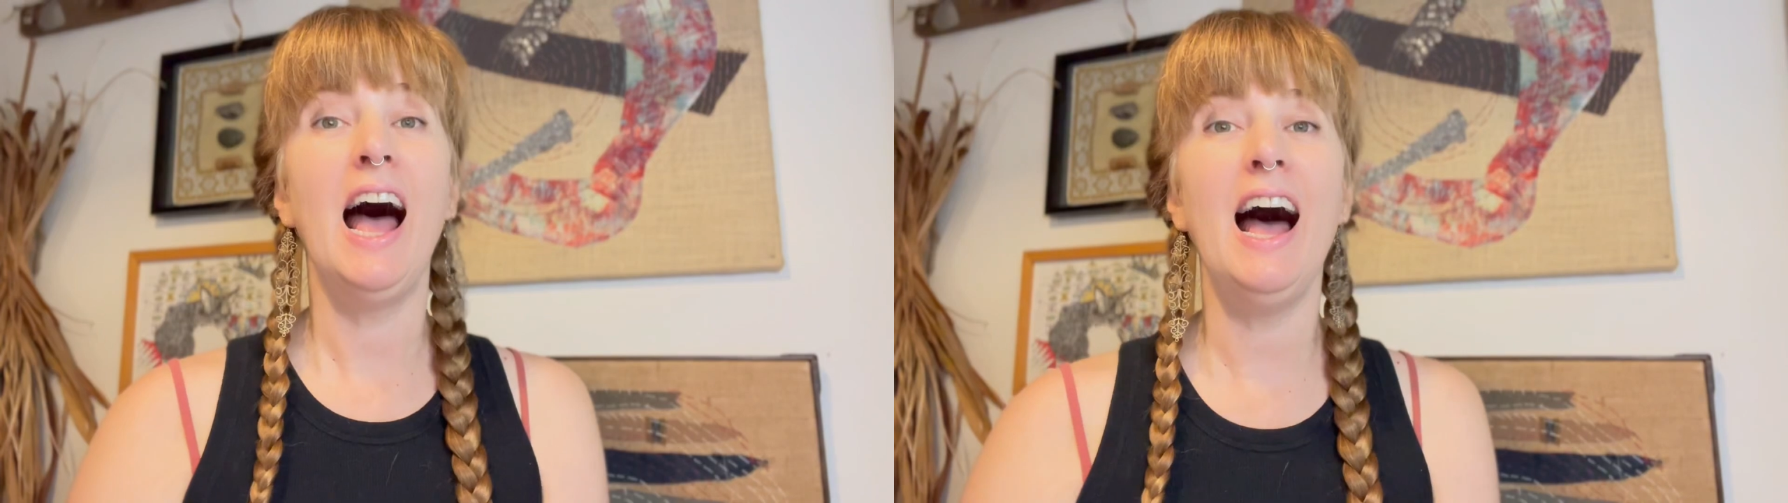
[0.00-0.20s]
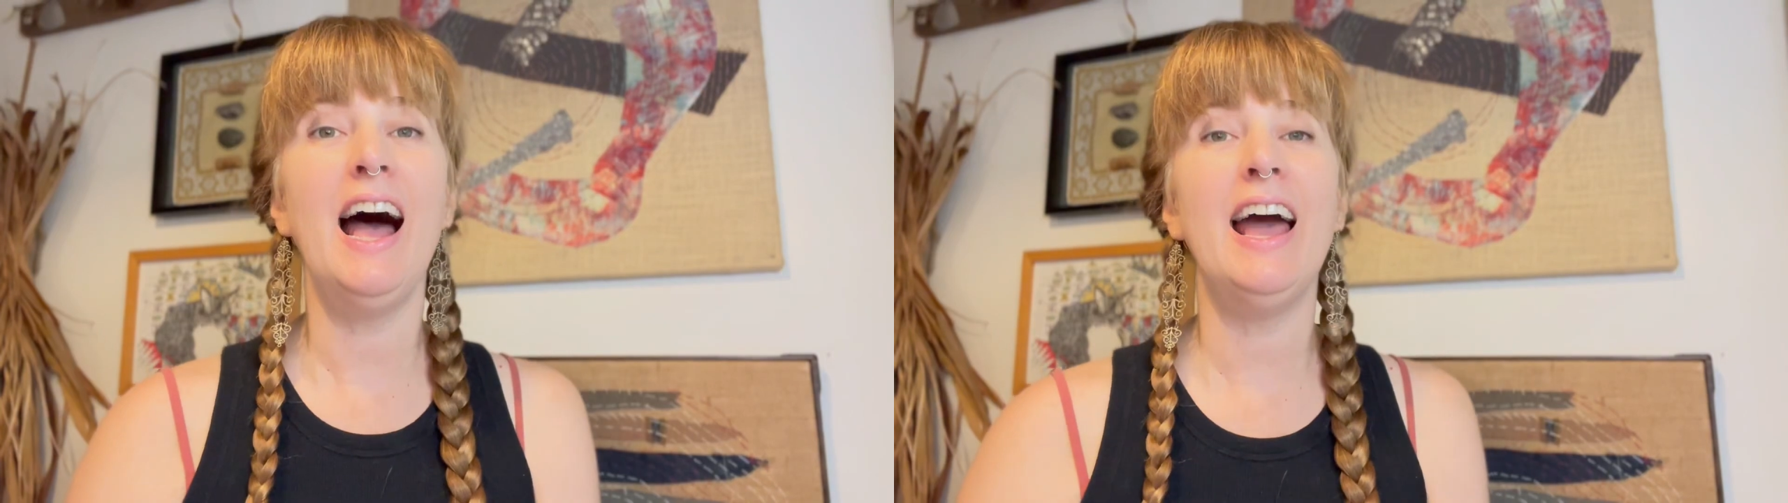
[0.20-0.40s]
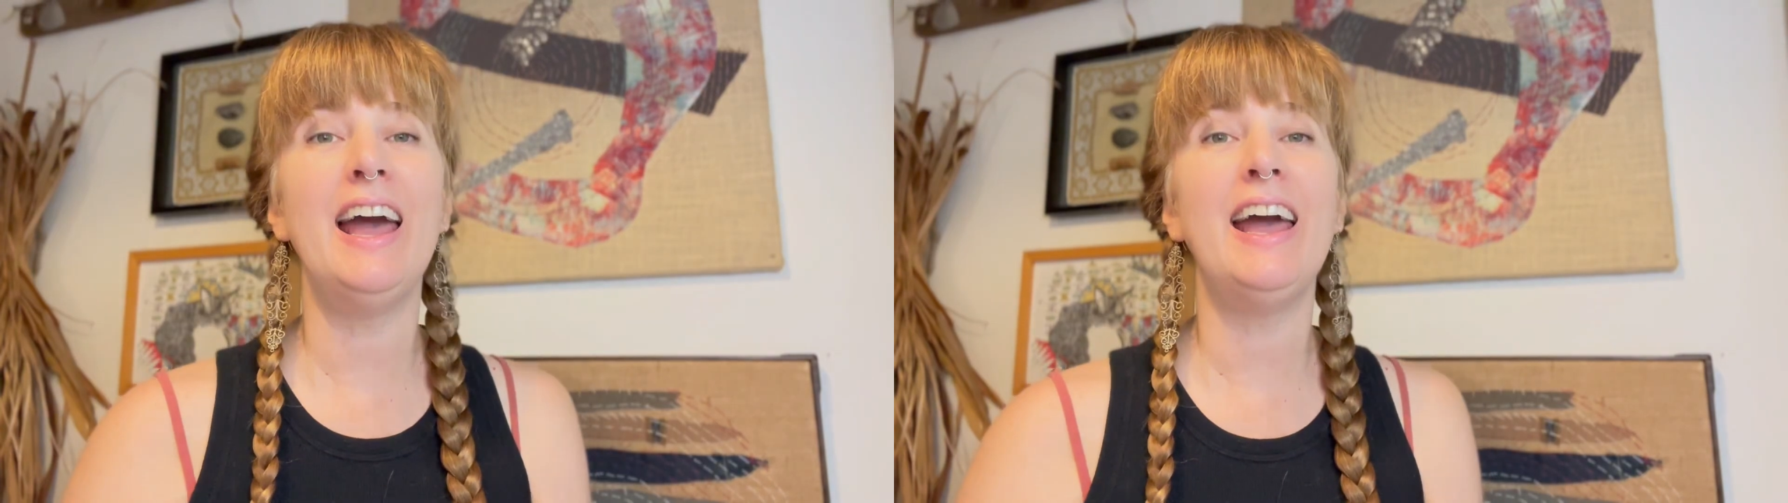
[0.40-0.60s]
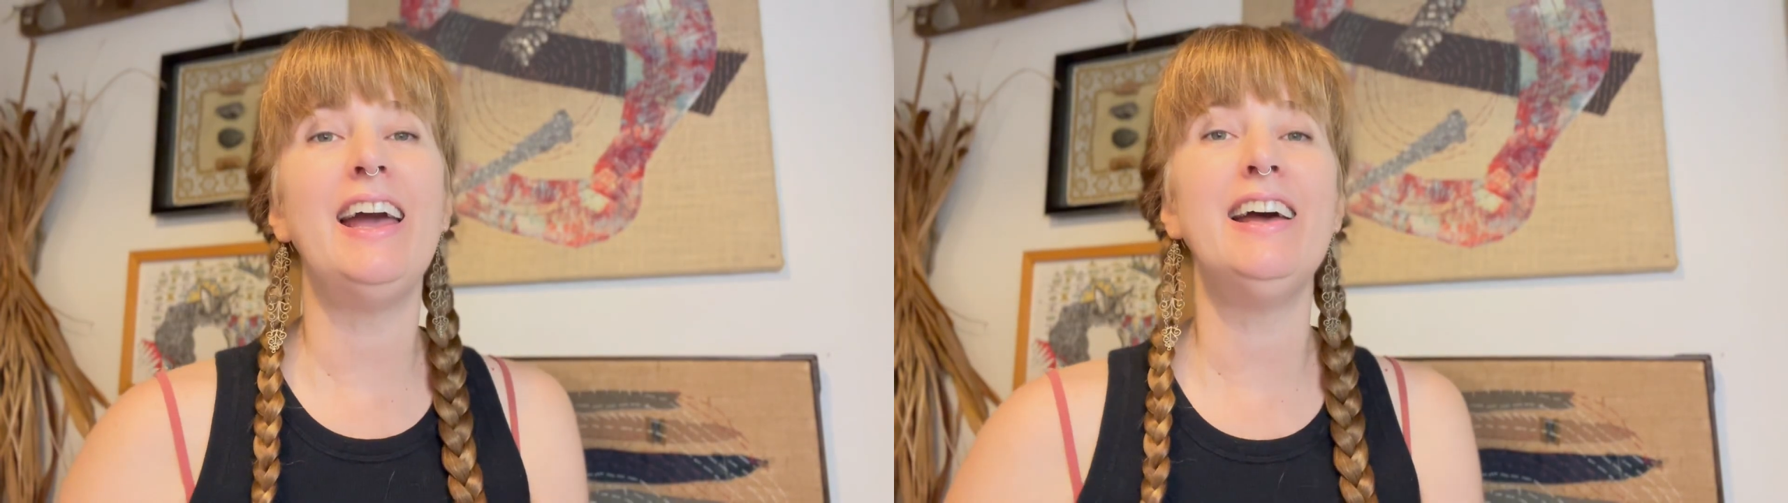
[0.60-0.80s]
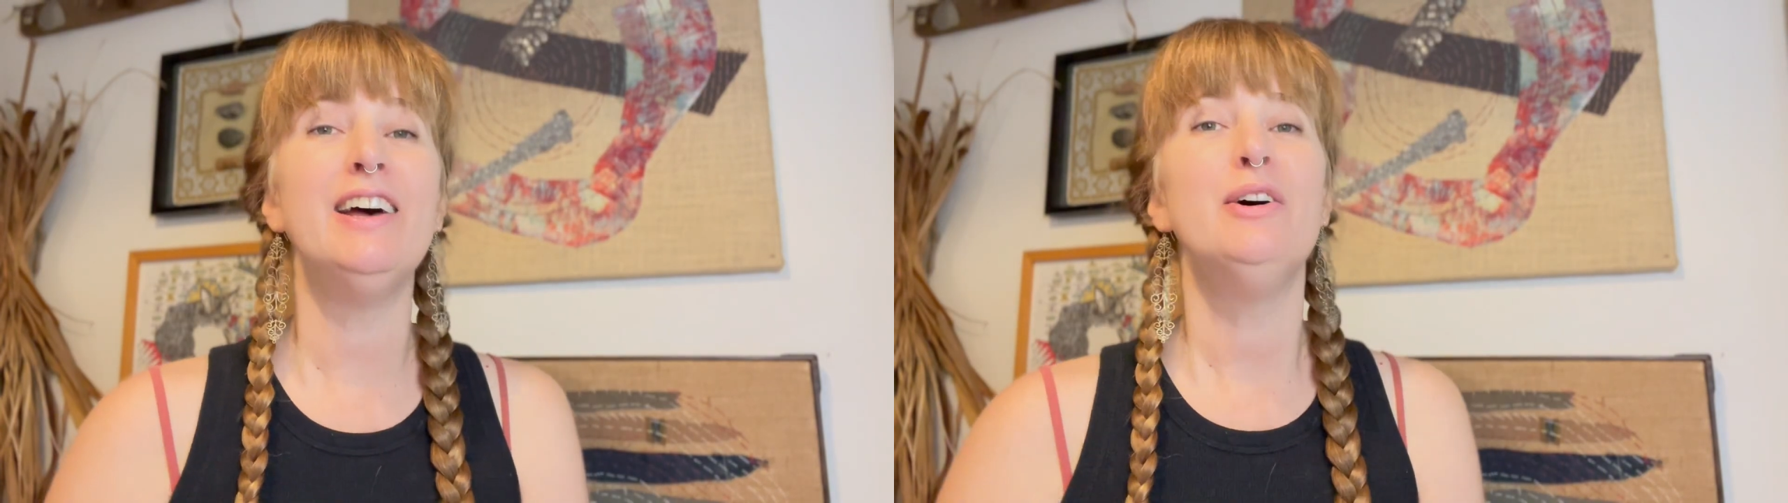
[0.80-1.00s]

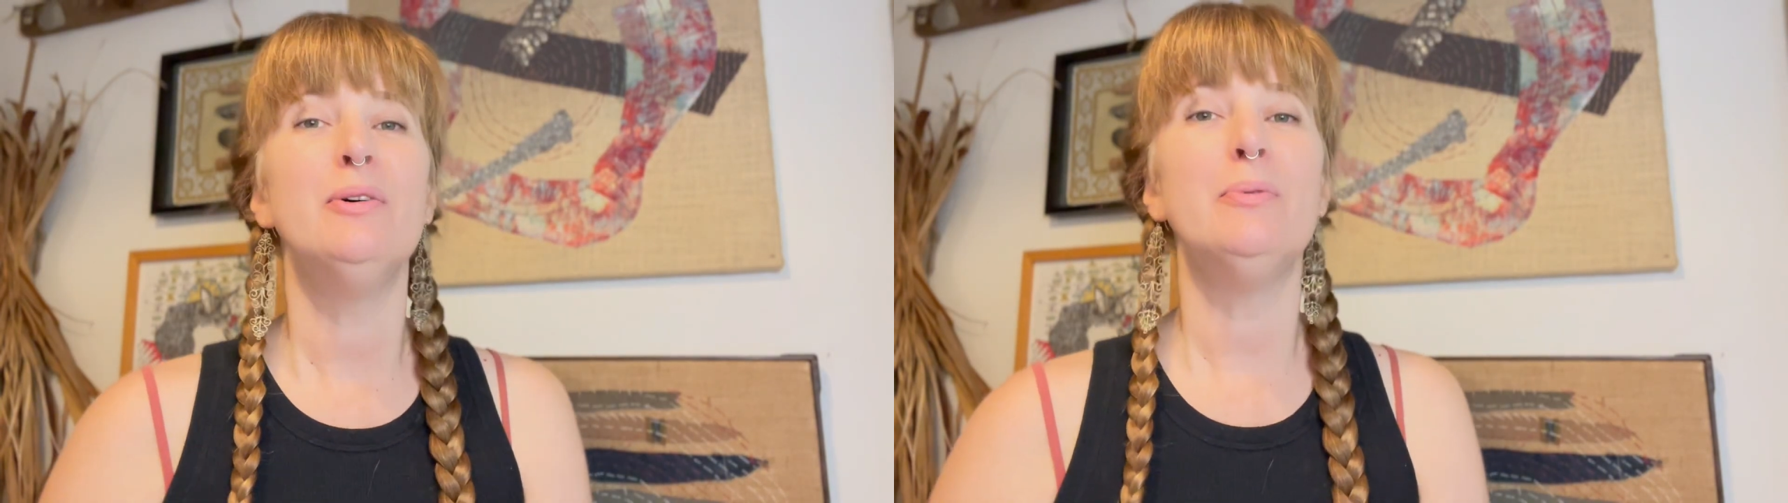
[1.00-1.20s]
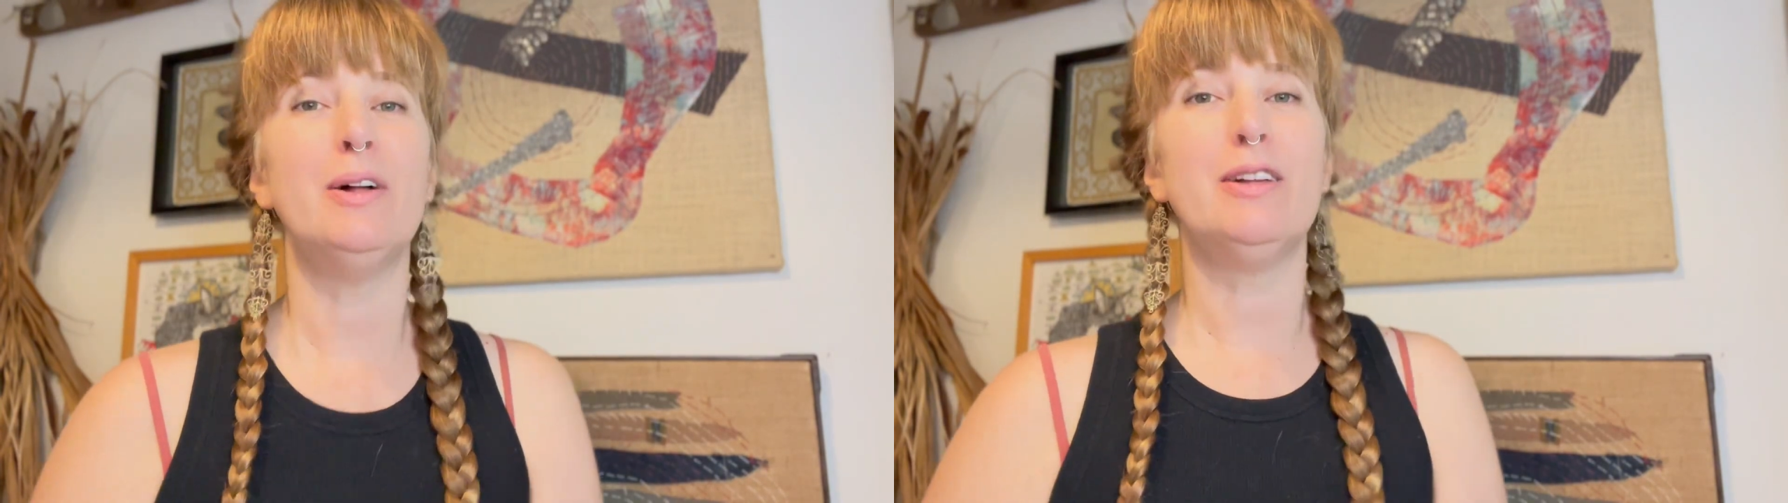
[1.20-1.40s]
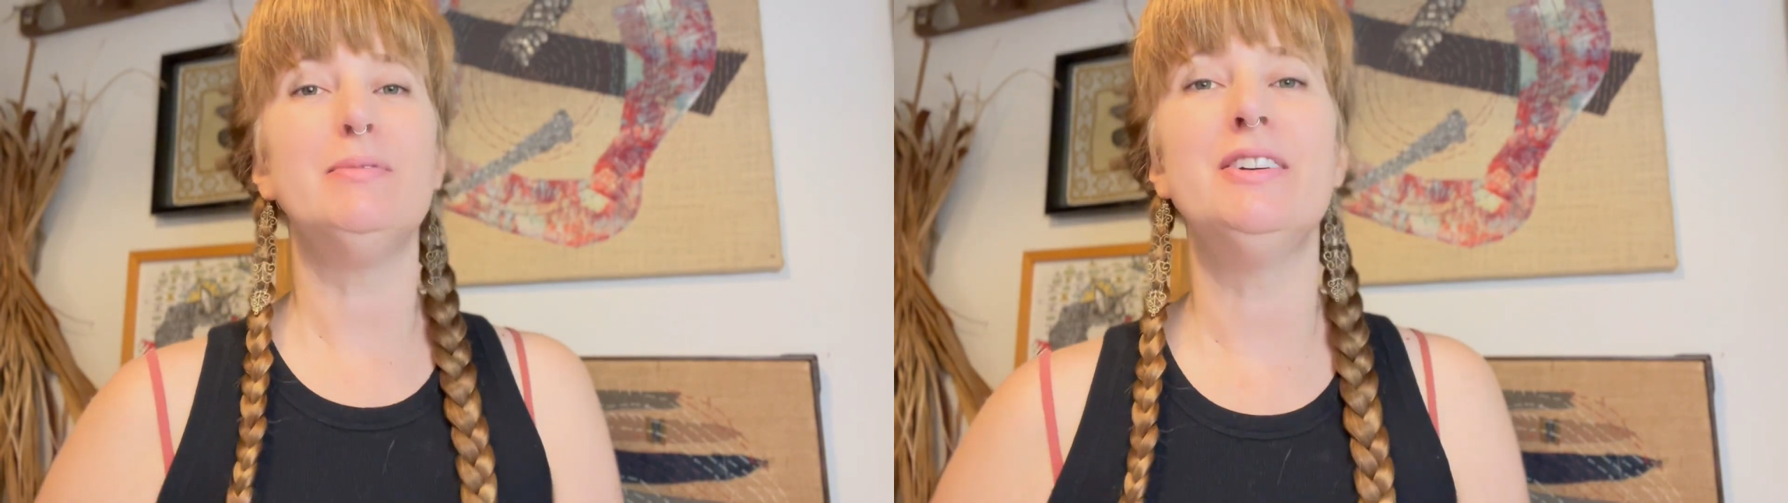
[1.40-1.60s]
Hi, welcome